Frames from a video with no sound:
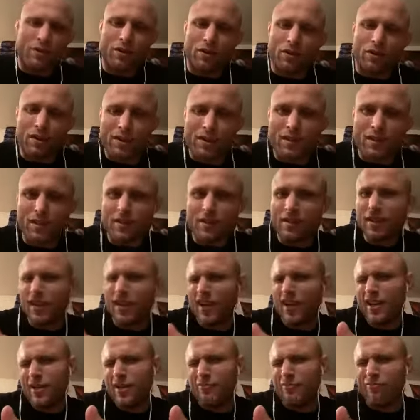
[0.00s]
crosses,
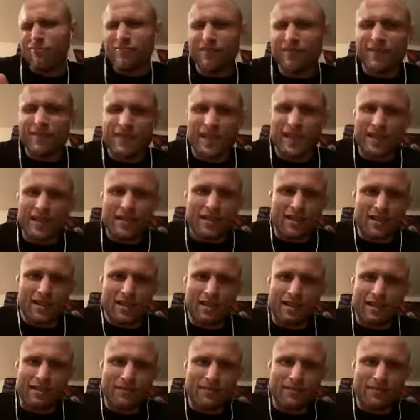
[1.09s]
that's like